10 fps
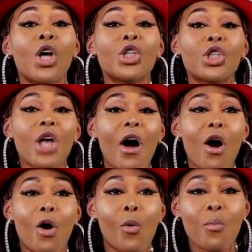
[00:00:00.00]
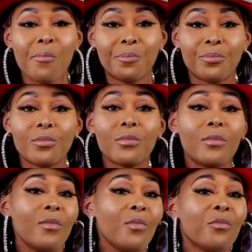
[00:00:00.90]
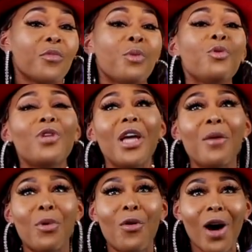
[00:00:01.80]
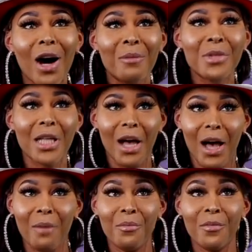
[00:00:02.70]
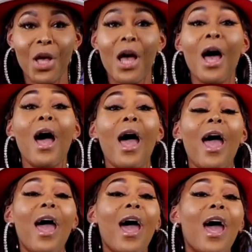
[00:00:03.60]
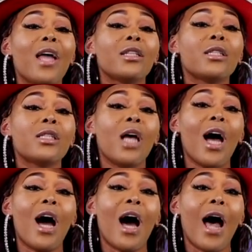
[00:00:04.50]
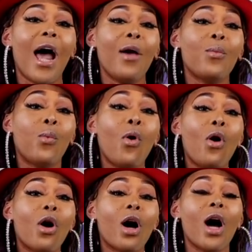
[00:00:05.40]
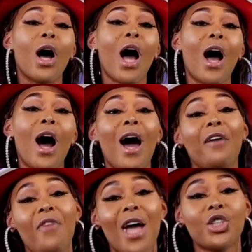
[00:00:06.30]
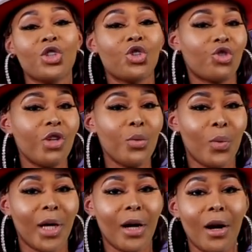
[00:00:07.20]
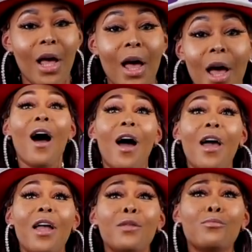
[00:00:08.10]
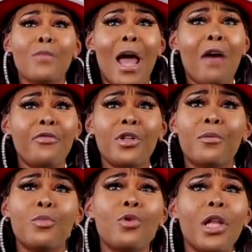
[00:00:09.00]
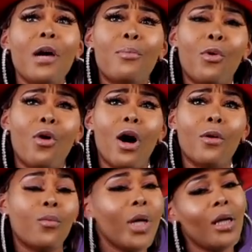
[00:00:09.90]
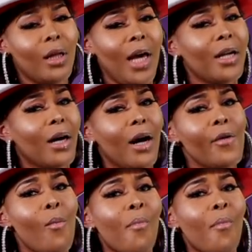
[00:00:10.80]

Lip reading: So the Mugler ball comes up and I walk high fashion streetwear. And after the Mugler ball, a week later,